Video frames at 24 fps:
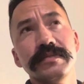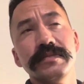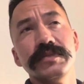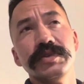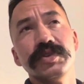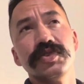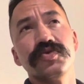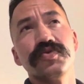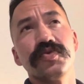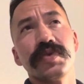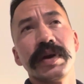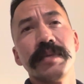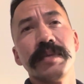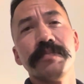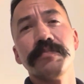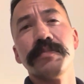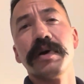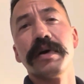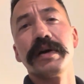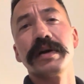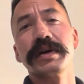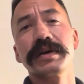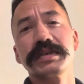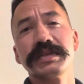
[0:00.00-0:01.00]
drip
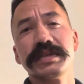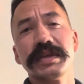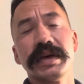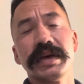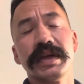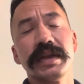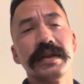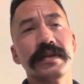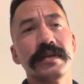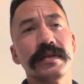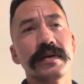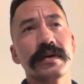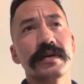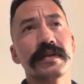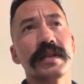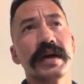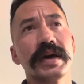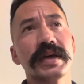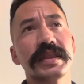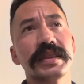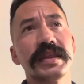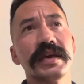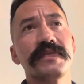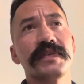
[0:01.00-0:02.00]
marks that look
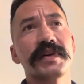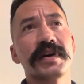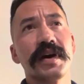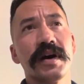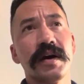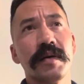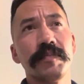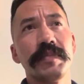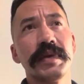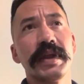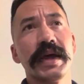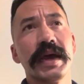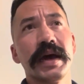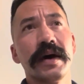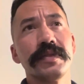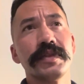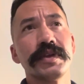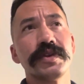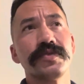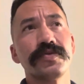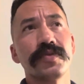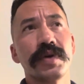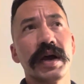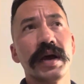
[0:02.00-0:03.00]
like they've come down
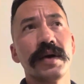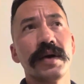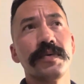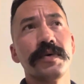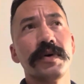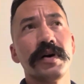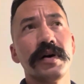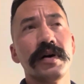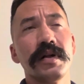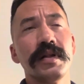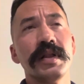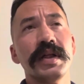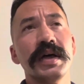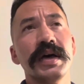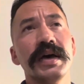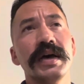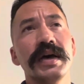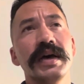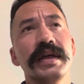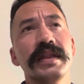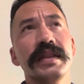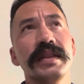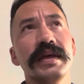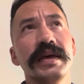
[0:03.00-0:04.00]
the drywall.
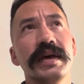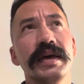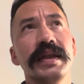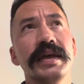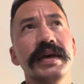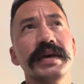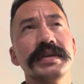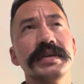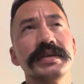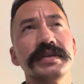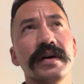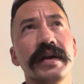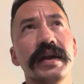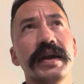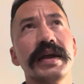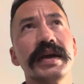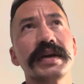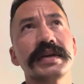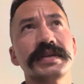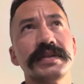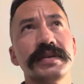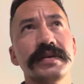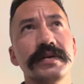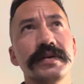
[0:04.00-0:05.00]
It is on an
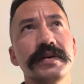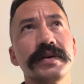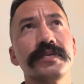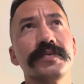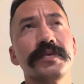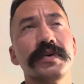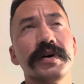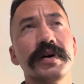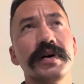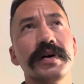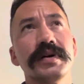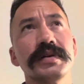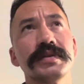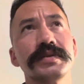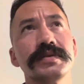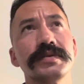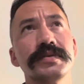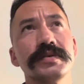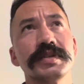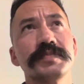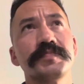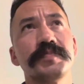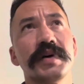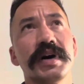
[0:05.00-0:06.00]
exterior wall, so
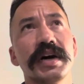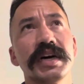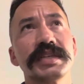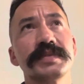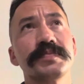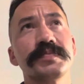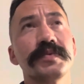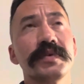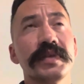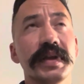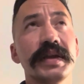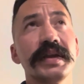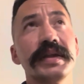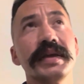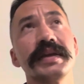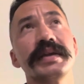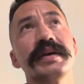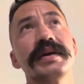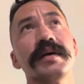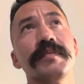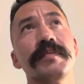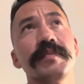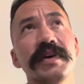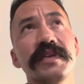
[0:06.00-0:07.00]
it's possible that it
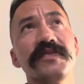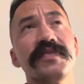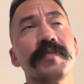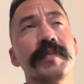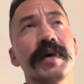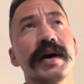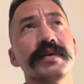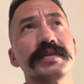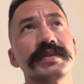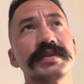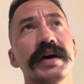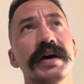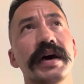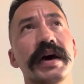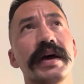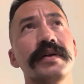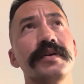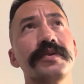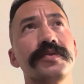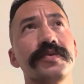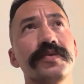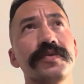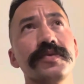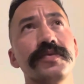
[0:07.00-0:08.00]
did come in from outside
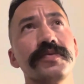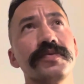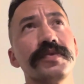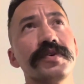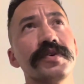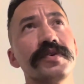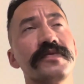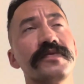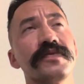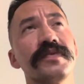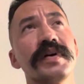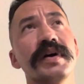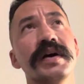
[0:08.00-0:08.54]
or through the roof.